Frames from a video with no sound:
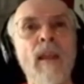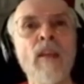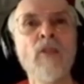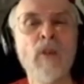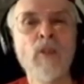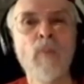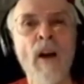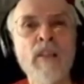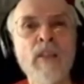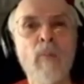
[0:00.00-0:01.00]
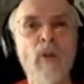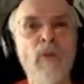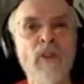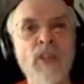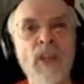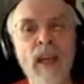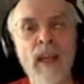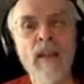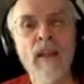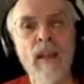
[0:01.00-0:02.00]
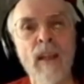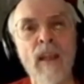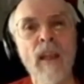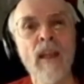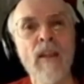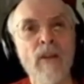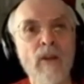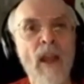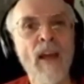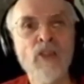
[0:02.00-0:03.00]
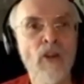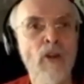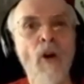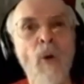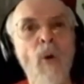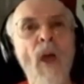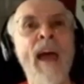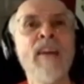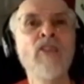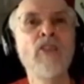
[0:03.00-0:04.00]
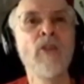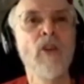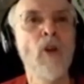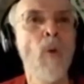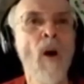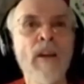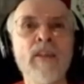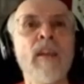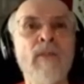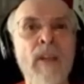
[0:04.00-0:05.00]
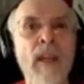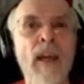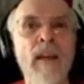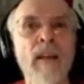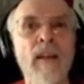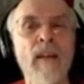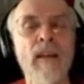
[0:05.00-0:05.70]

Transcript: is responsible for saying either yes or no as to the quality of the hit.